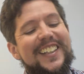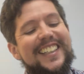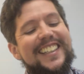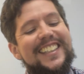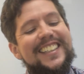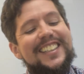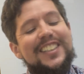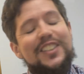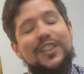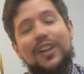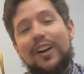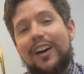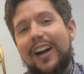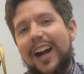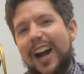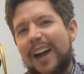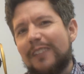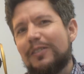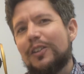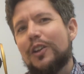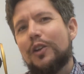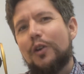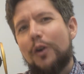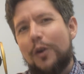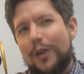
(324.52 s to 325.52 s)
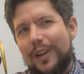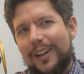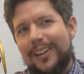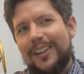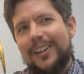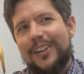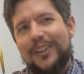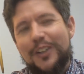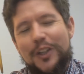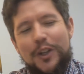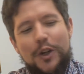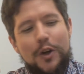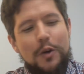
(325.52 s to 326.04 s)
sorry, I have to throw in a
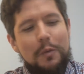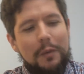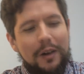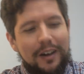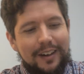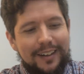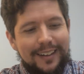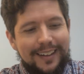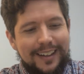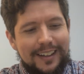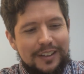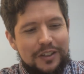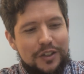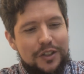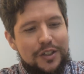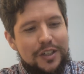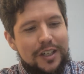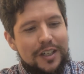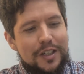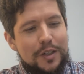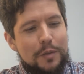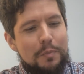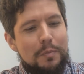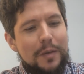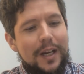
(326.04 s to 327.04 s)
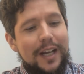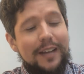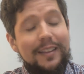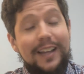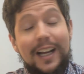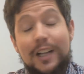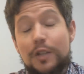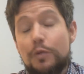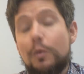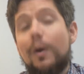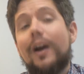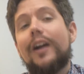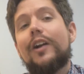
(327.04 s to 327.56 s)
little humor. It's just me.
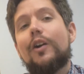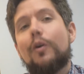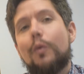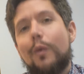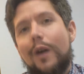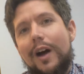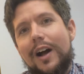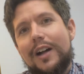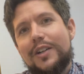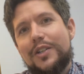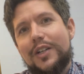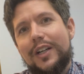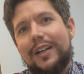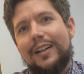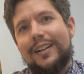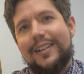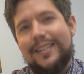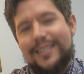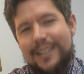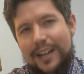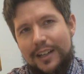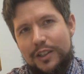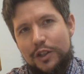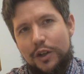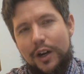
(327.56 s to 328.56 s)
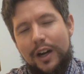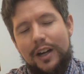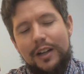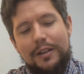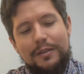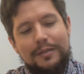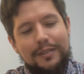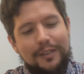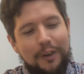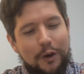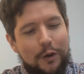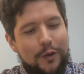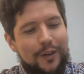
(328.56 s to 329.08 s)
That's why you're watching, because I try to
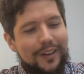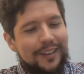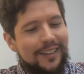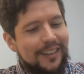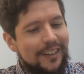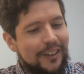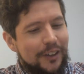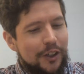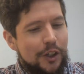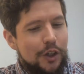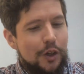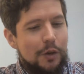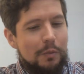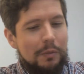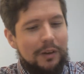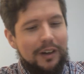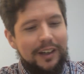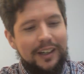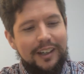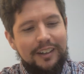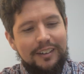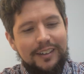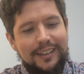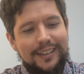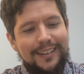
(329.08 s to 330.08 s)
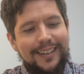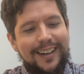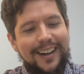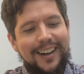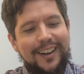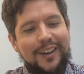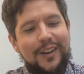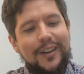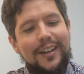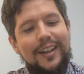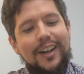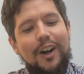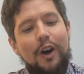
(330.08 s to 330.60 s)
throw in a little humor here and there.
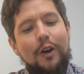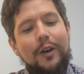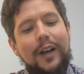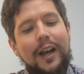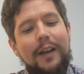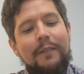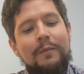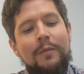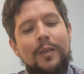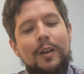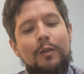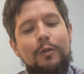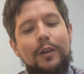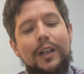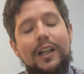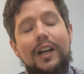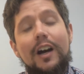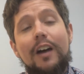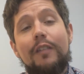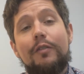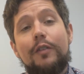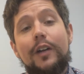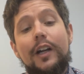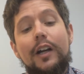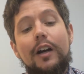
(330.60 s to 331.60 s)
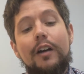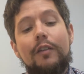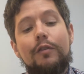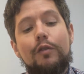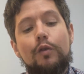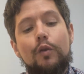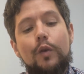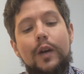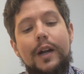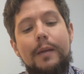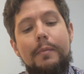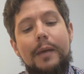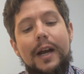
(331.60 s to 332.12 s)
Okay, recovery of
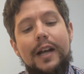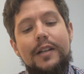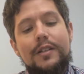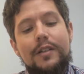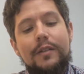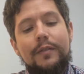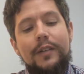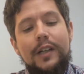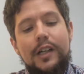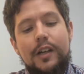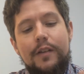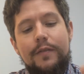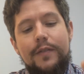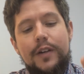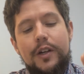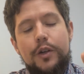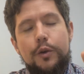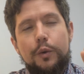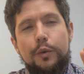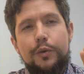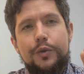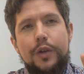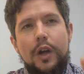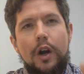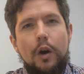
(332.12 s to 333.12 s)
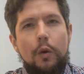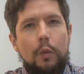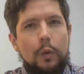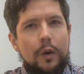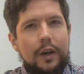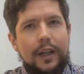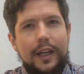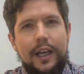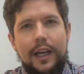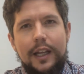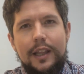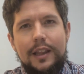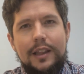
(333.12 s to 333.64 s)
rebates of individuals. We're
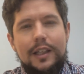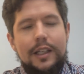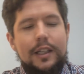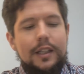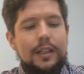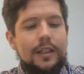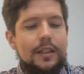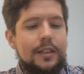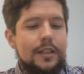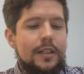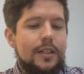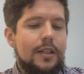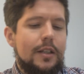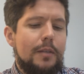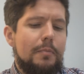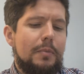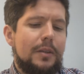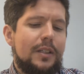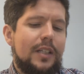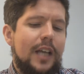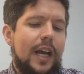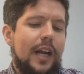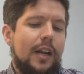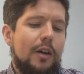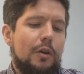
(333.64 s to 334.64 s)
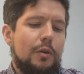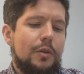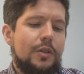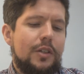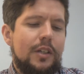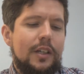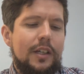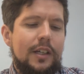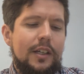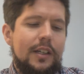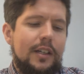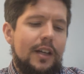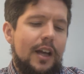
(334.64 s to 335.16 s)
going to get into the potatoes
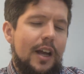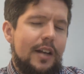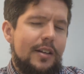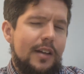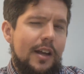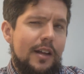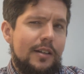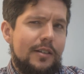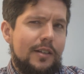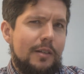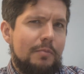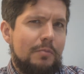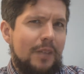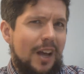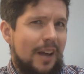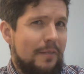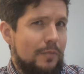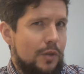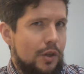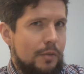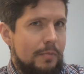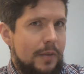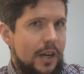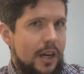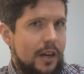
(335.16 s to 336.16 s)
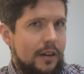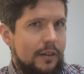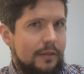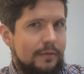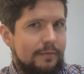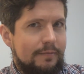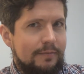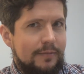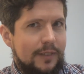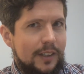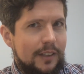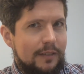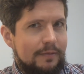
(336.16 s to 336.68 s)
and sometimes the meat,
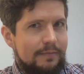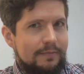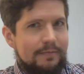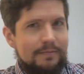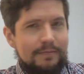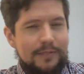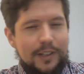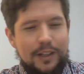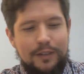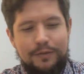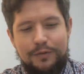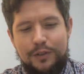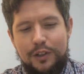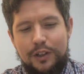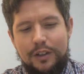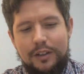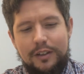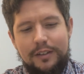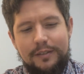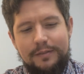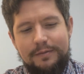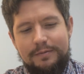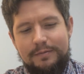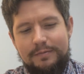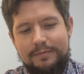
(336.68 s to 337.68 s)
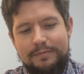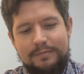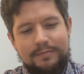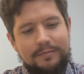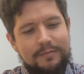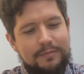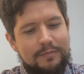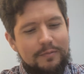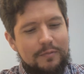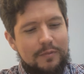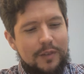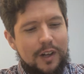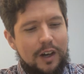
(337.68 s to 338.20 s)
if you're
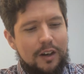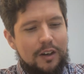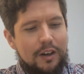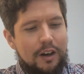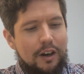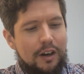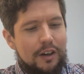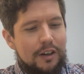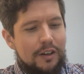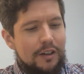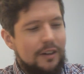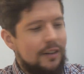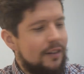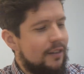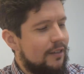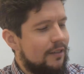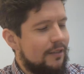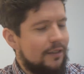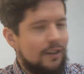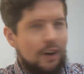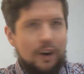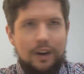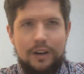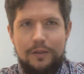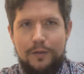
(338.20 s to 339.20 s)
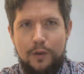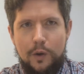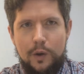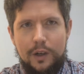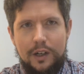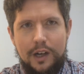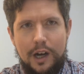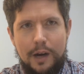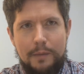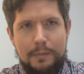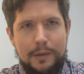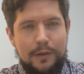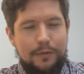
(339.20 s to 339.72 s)
carnivore,
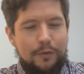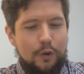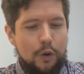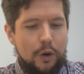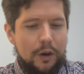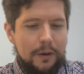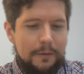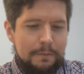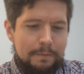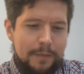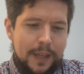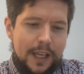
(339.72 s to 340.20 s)
omnivore.